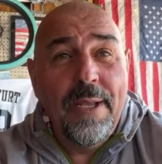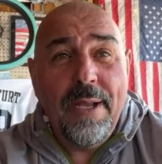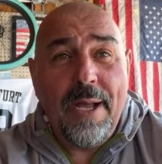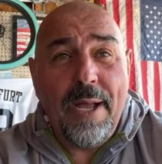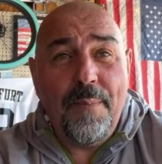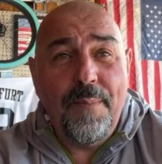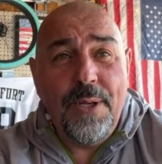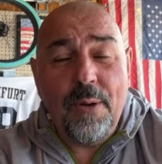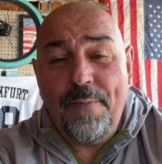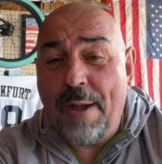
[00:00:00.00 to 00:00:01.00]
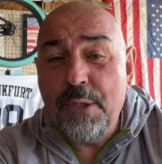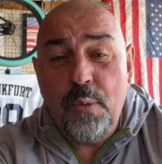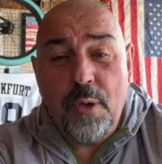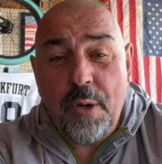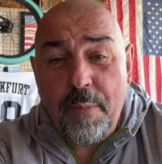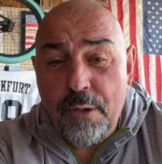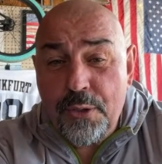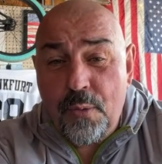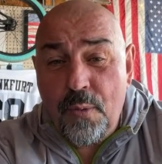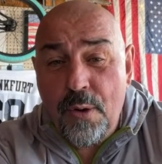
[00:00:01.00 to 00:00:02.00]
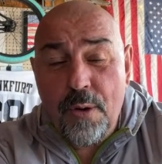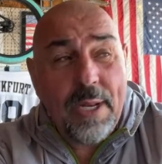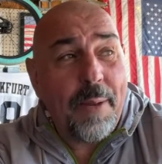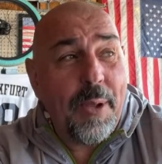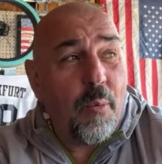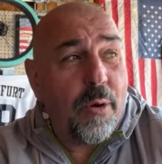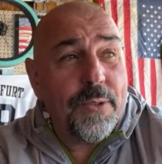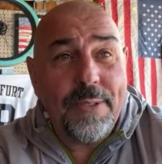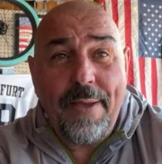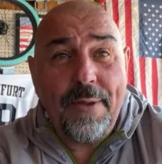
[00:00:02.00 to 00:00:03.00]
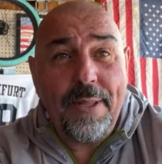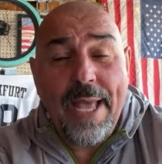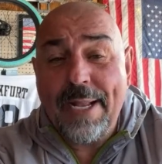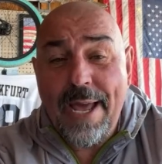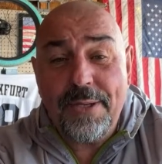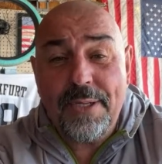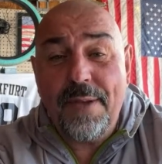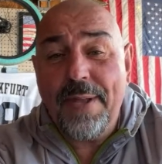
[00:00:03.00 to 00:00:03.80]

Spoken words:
If I was doing commercial work and I had my 107 and that kind of stuff,